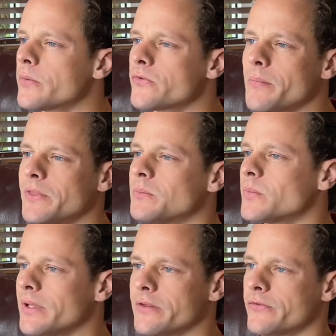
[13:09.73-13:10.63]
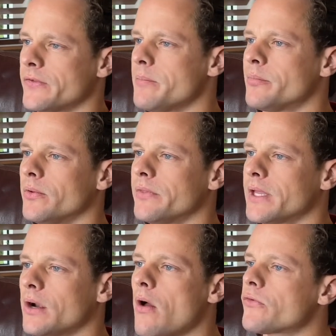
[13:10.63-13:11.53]
with something really simple that
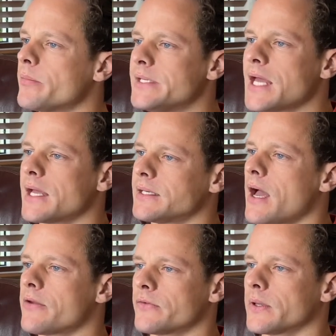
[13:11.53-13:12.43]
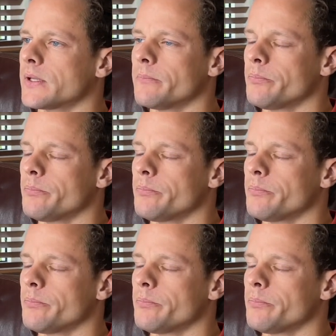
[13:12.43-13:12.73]
can also be diagnostic.